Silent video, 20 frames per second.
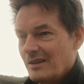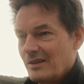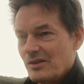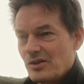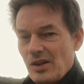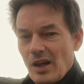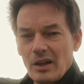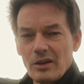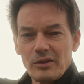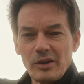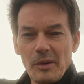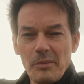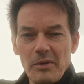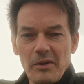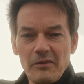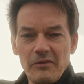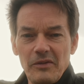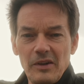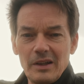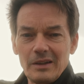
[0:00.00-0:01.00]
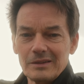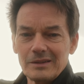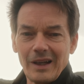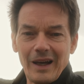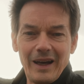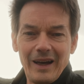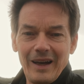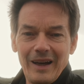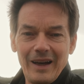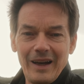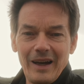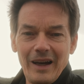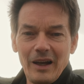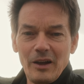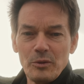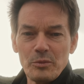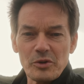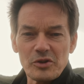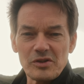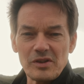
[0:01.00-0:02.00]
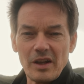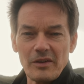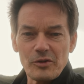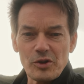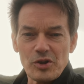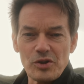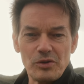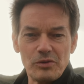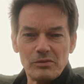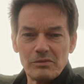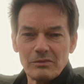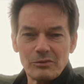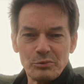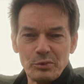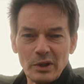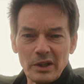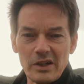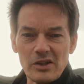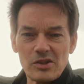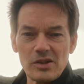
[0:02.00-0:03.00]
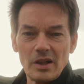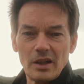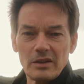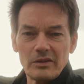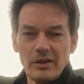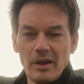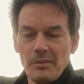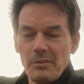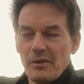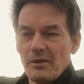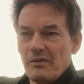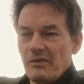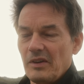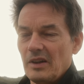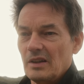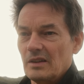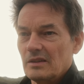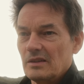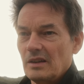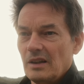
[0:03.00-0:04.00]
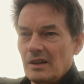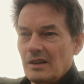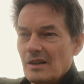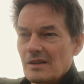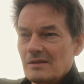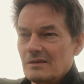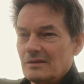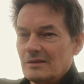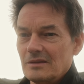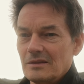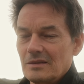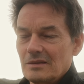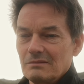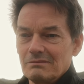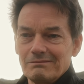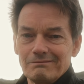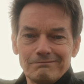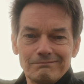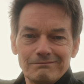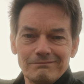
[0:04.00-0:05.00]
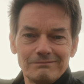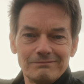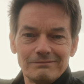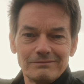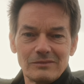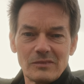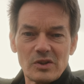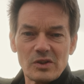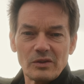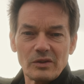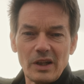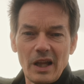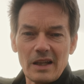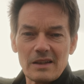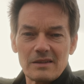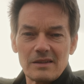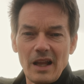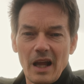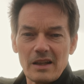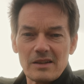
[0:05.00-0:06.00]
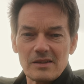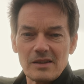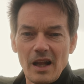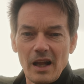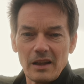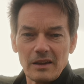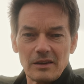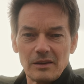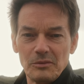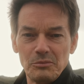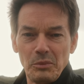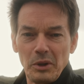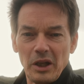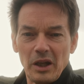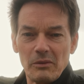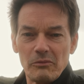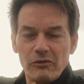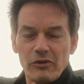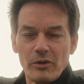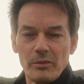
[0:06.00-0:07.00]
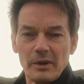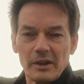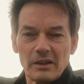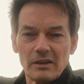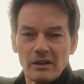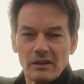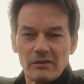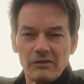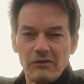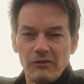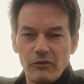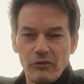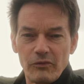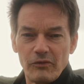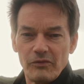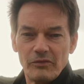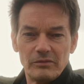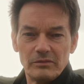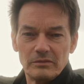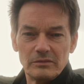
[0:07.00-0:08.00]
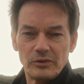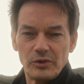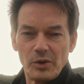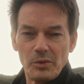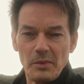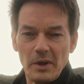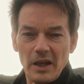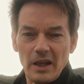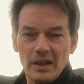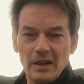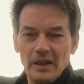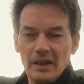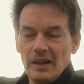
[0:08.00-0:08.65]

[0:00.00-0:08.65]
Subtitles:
shallow depth of field, I almost never shoot really shallow depth of field. It doesn't, so that's not medium format look to me.